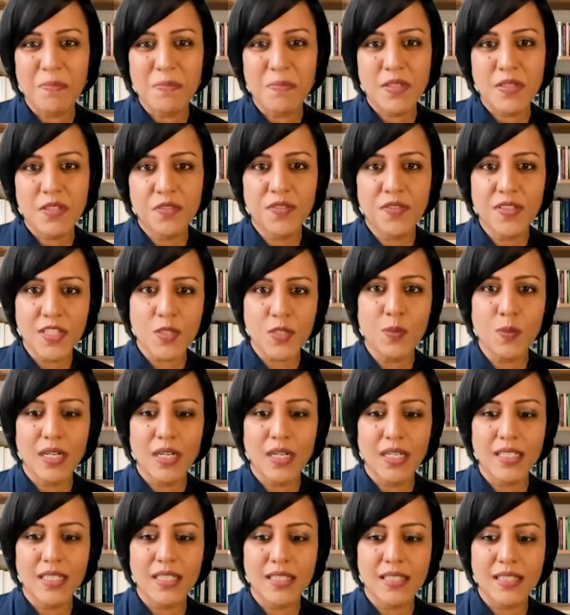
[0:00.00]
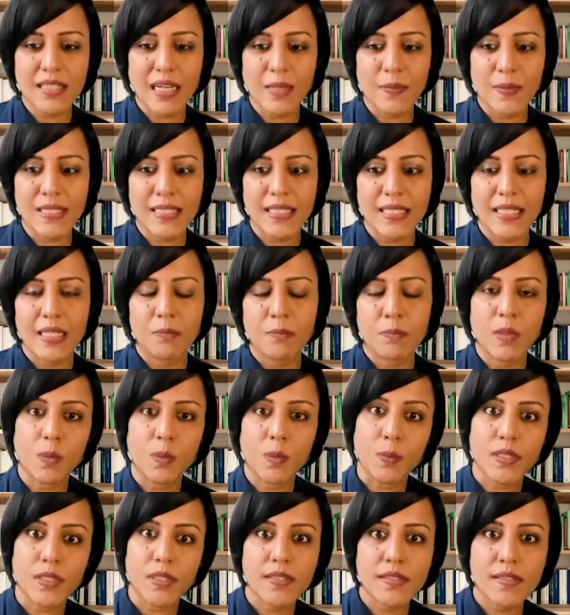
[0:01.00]
So the first one is, I would say,
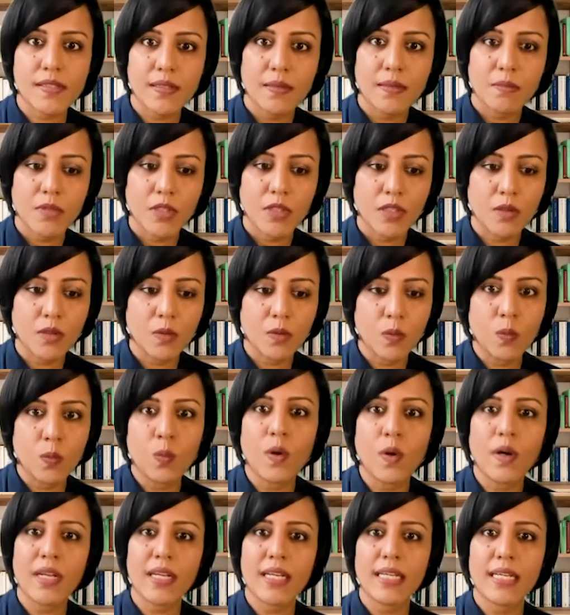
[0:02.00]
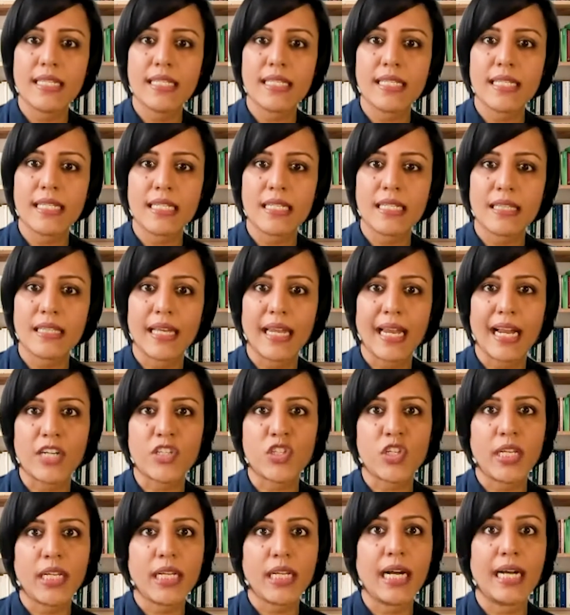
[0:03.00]
purpose. What is it that
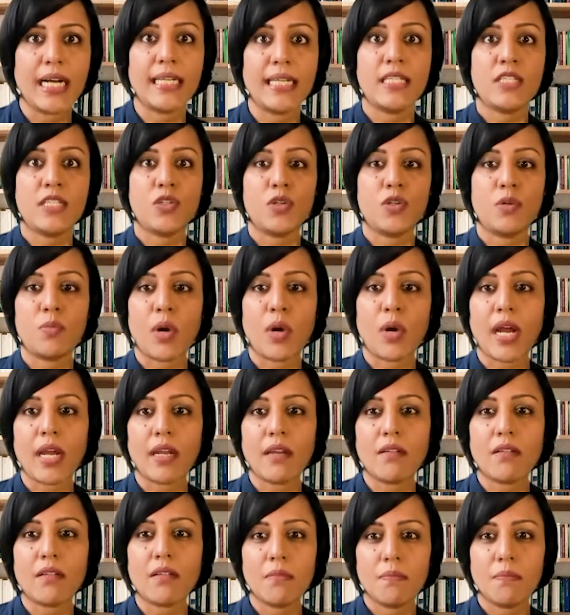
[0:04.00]
actually guides your brand?